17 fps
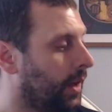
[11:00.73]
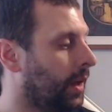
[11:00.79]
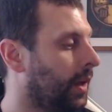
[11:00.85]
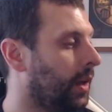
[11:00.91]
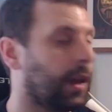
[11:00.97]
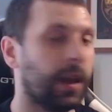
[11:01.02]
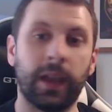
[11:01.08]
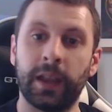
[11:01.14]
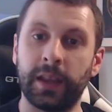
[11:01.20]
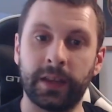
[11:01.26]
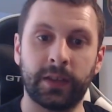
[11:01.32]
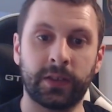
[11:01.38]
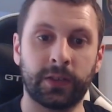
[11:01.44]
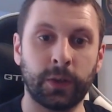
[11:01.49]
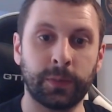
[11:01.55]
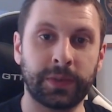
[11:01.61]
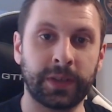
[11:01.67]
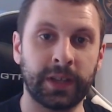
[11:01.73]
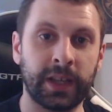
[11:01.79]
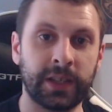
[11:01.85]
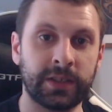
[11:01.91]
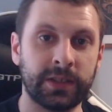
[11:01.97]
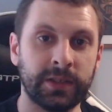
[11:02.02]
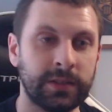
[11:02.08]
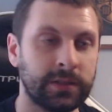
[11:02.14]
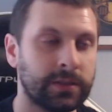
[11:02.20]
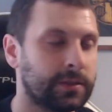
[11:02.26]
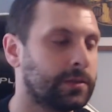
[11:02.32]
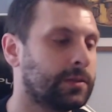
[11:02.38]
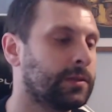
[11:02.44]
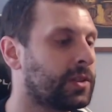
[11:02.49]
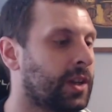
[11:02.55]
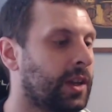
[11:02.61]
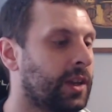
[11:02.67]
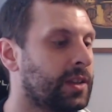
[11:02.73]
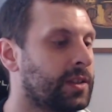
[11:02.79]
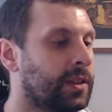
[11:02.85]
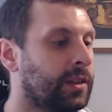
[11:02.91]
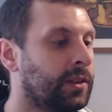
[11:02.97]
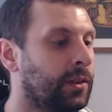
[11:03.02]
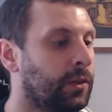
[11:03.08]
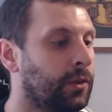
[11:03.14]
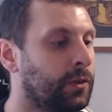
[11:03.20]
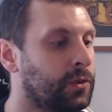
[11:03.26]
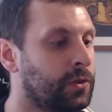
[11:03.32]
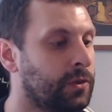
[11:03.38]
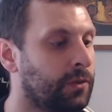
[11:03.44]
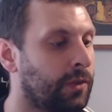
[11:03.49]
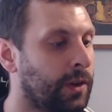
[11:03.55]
a soap selection, which has an orange and